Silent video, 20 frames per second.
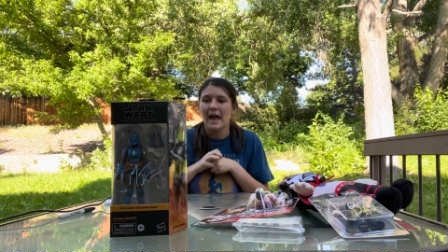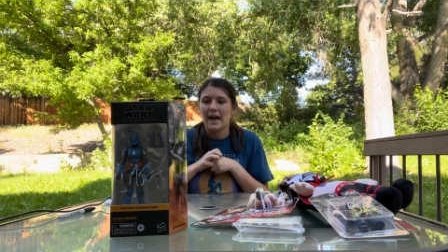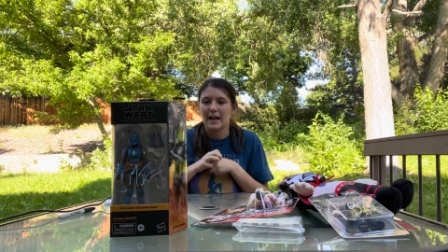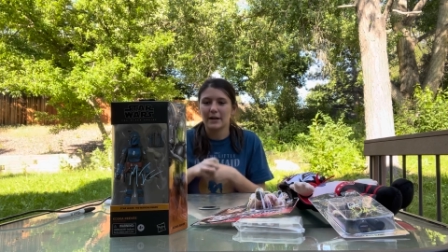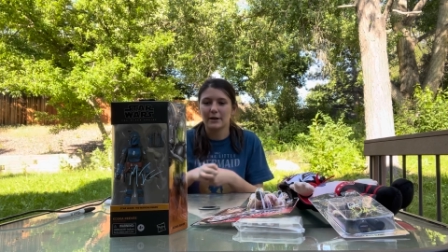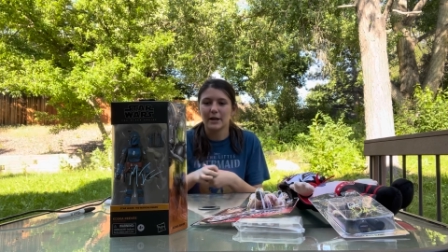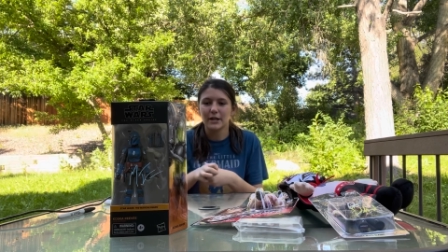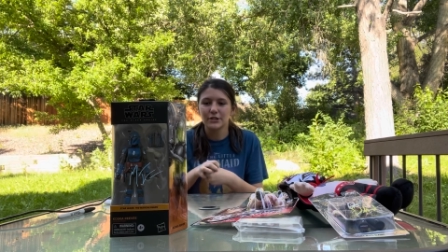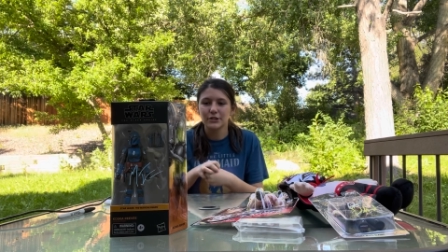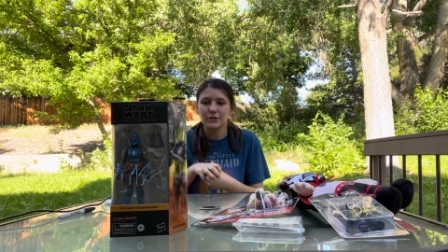
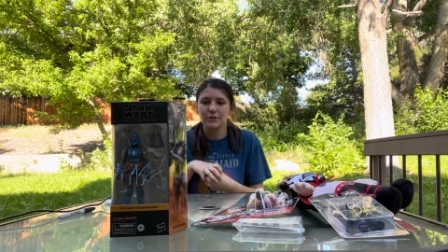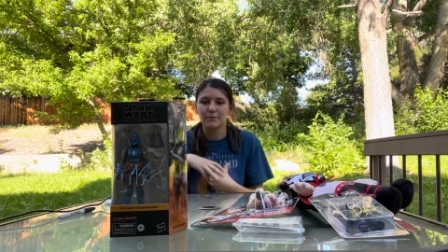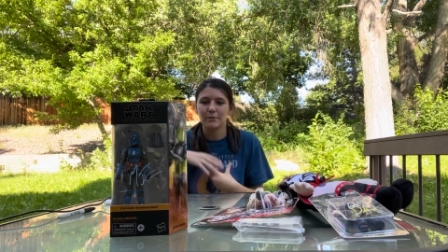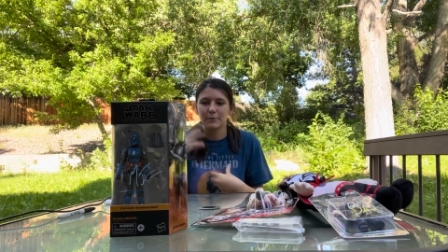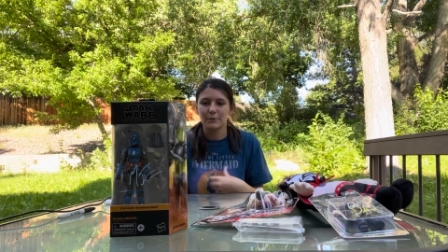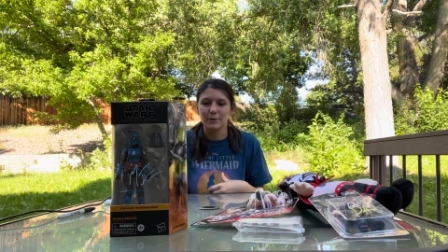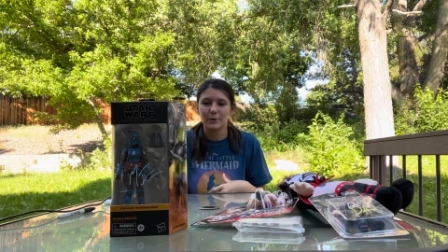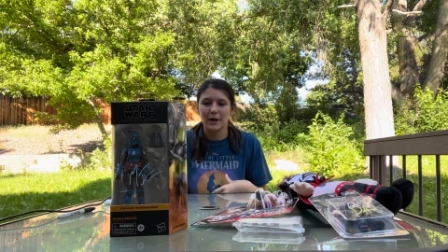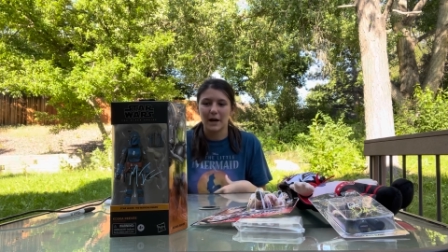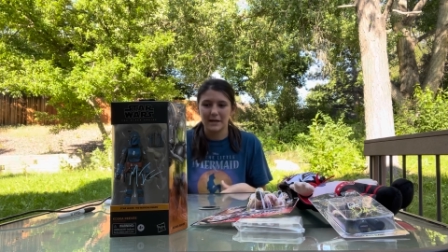and I actually
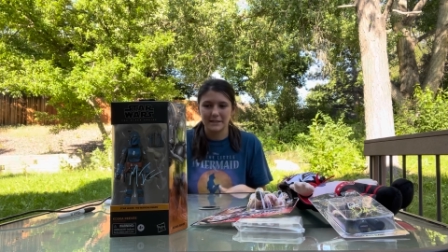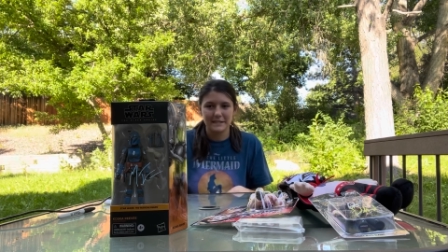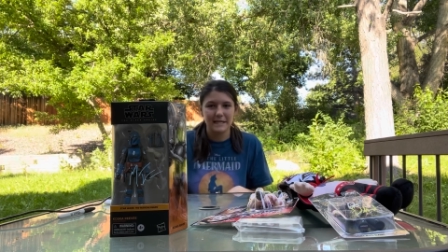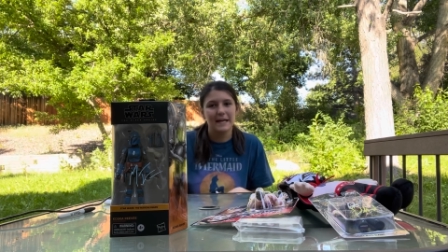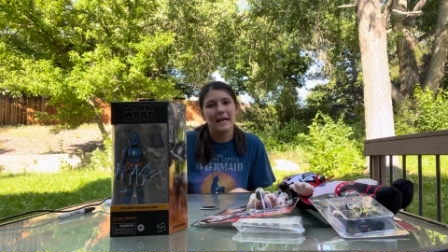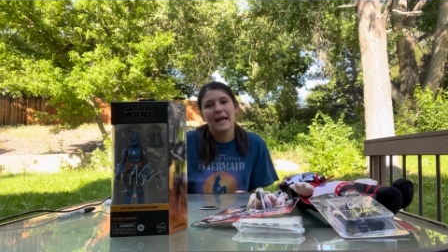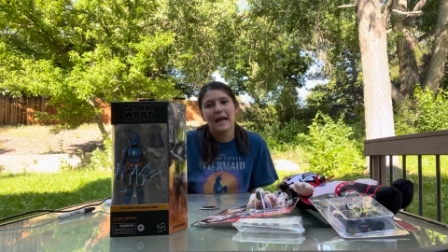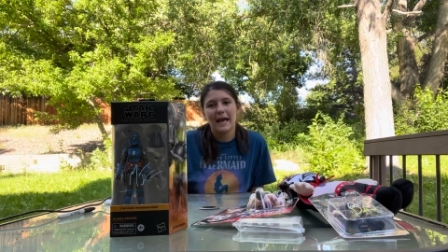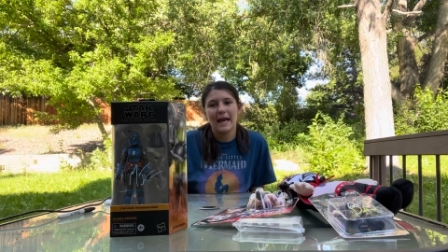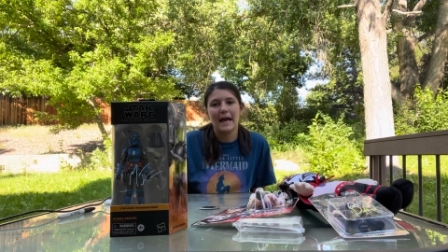remember as a
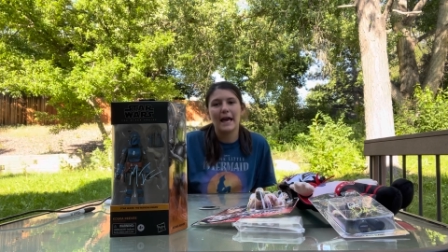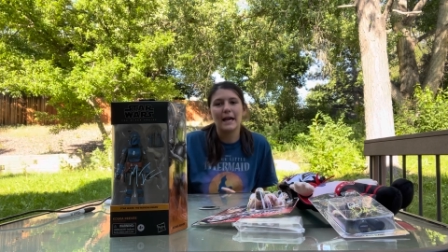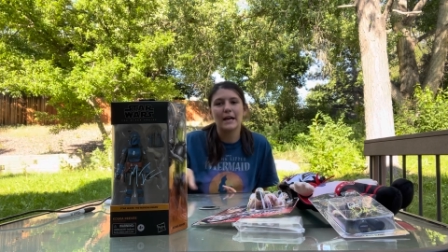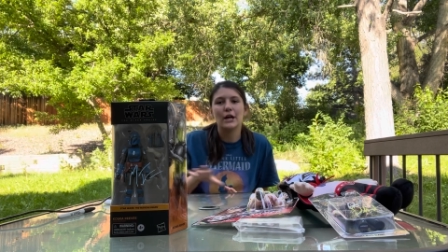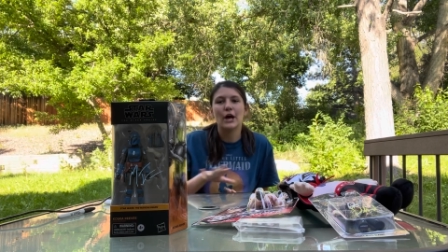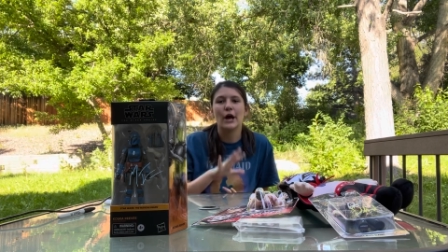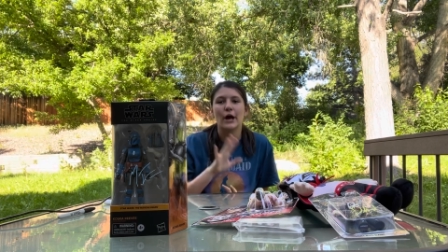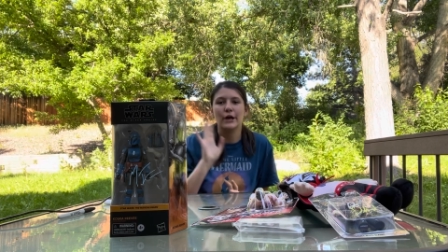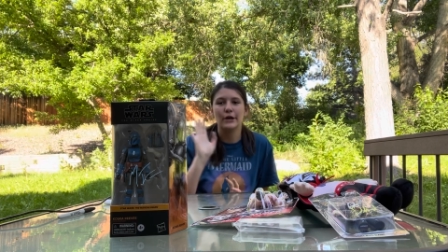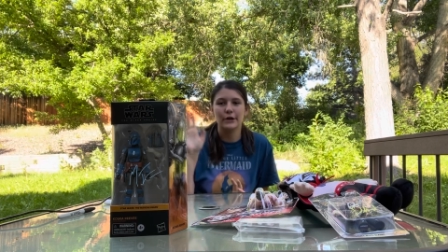
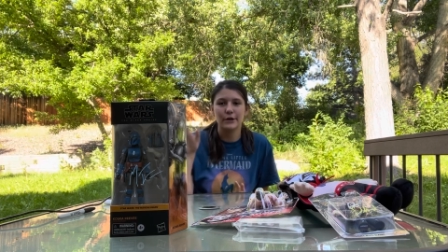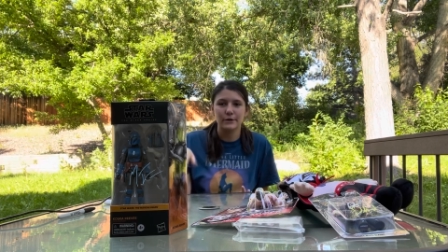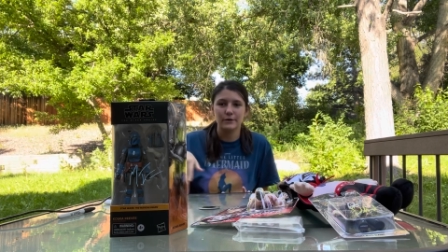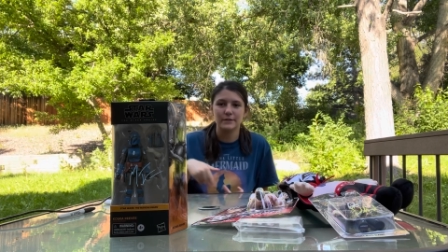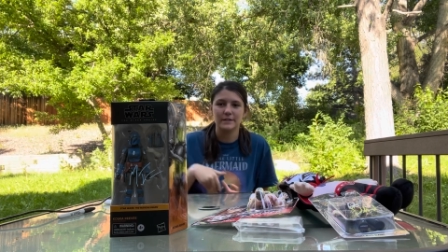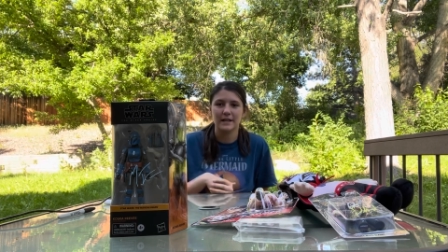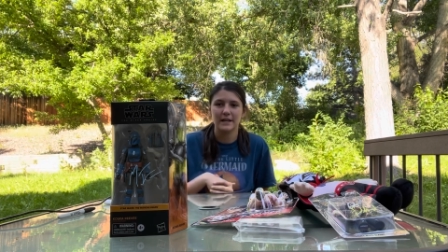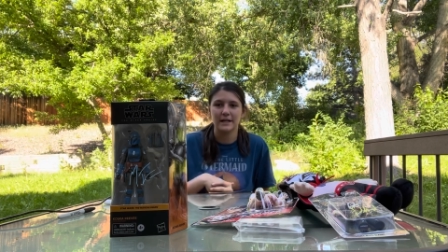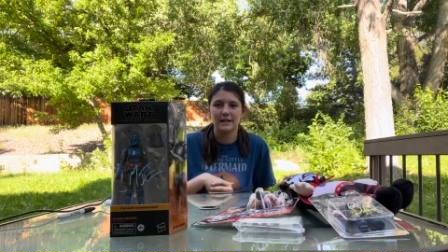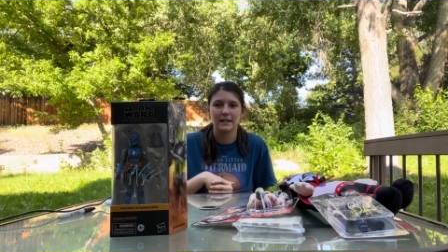kid
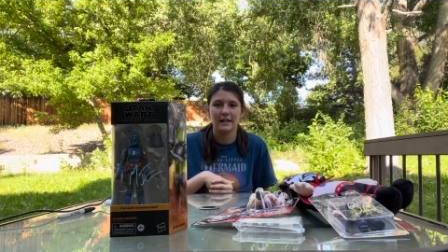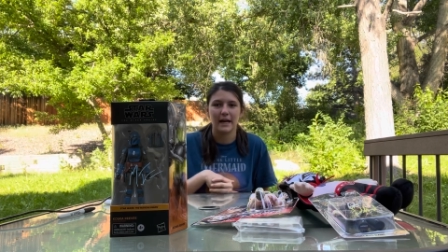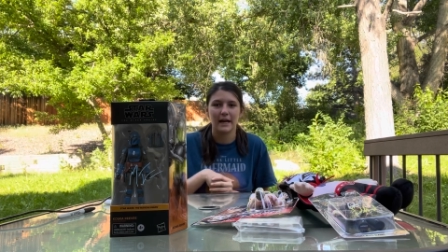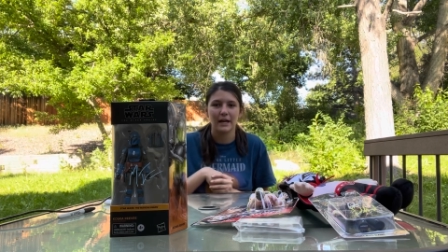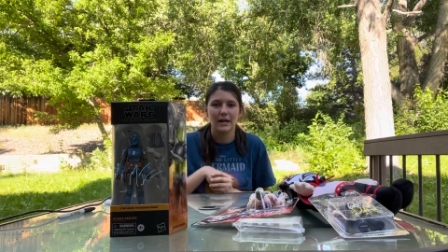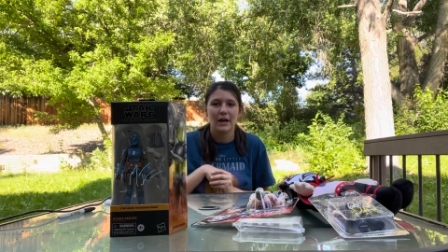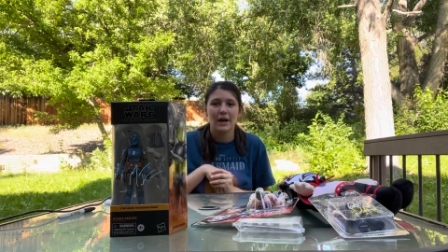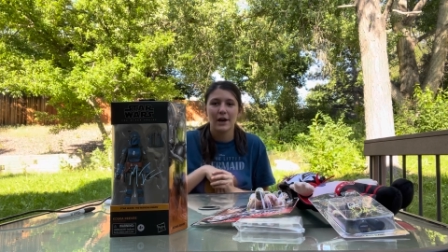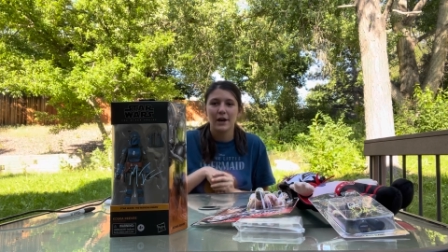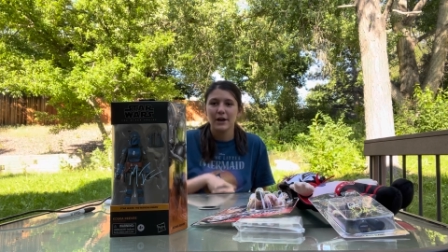using
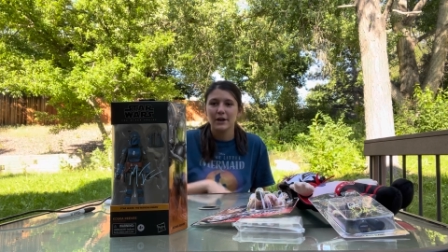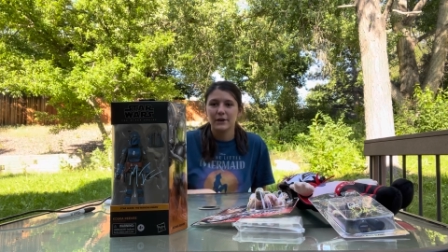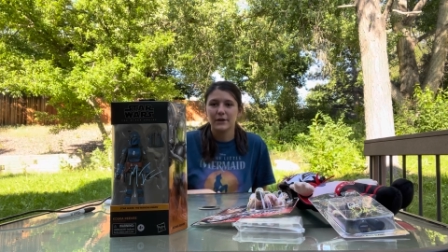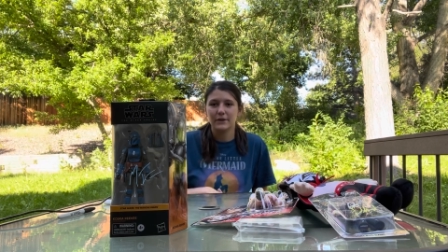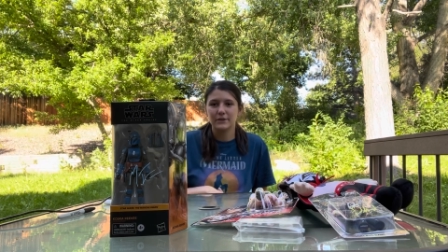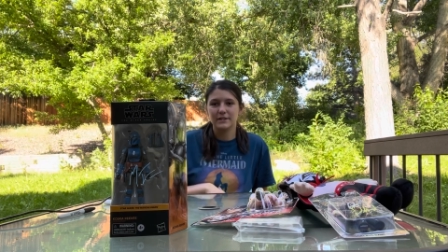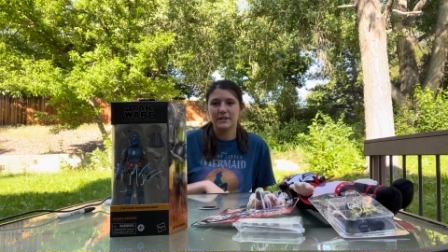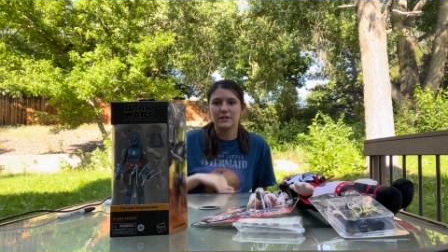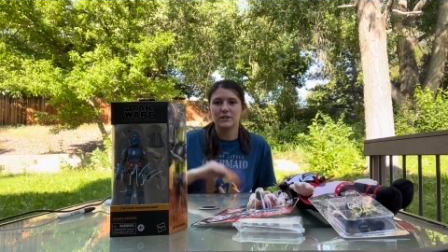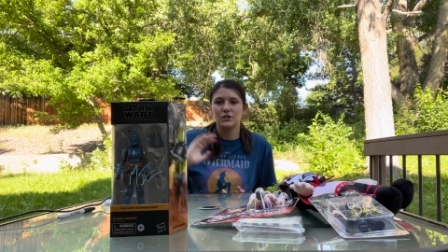like
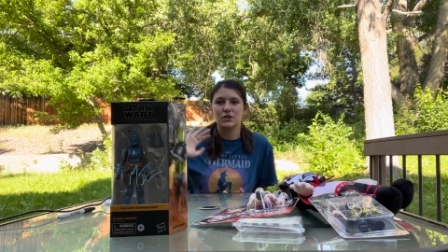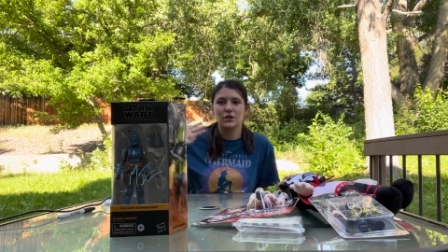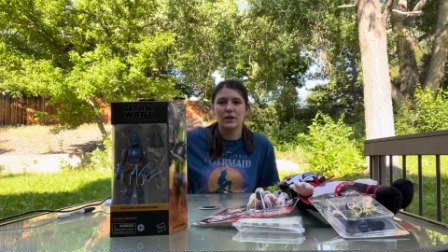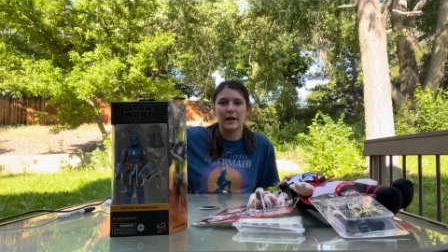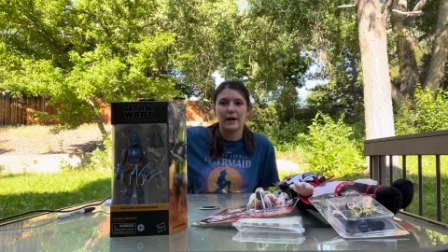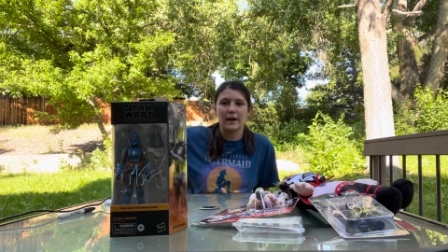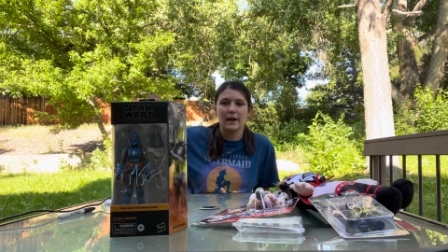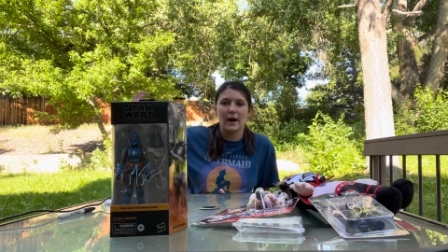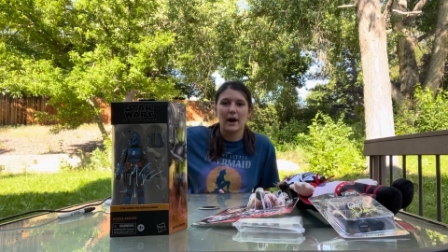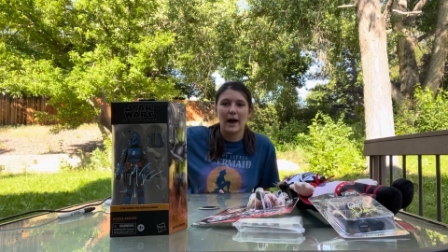using to
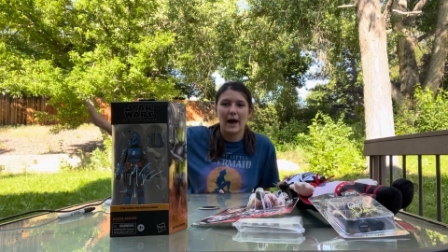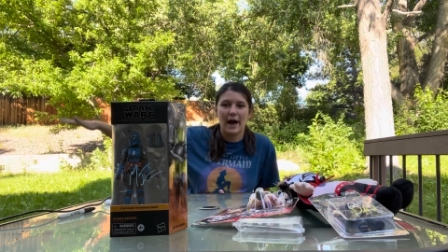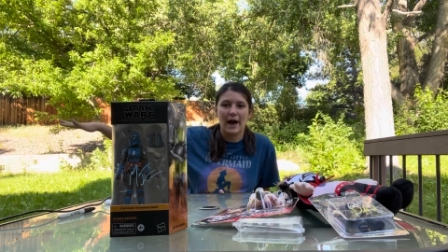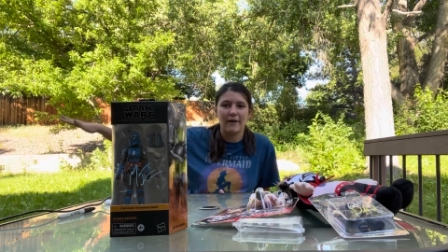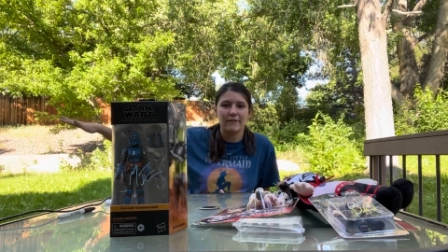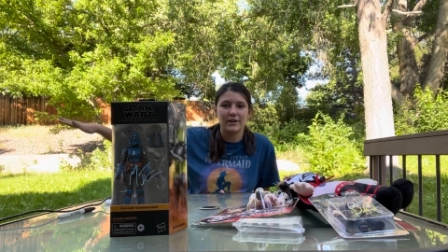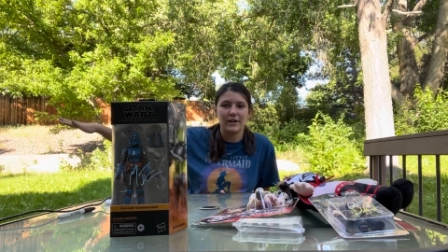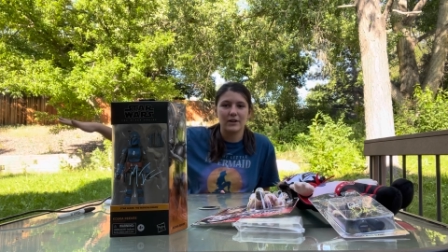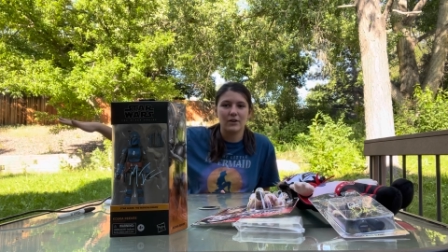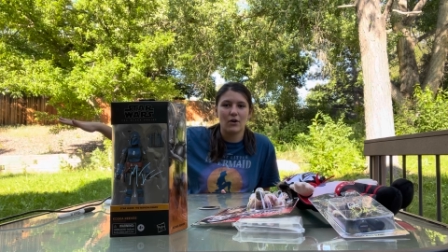like
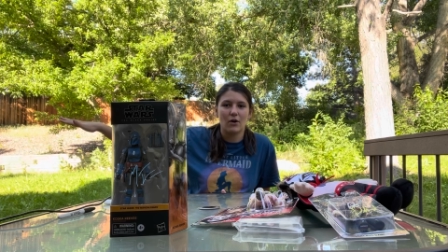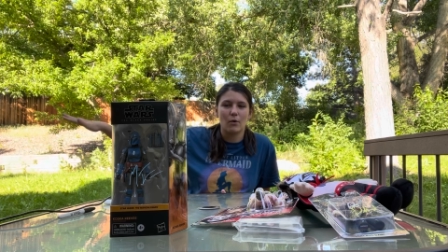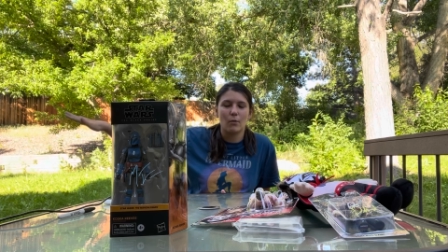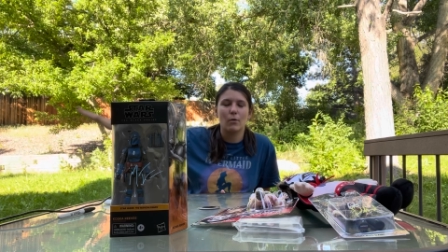have it.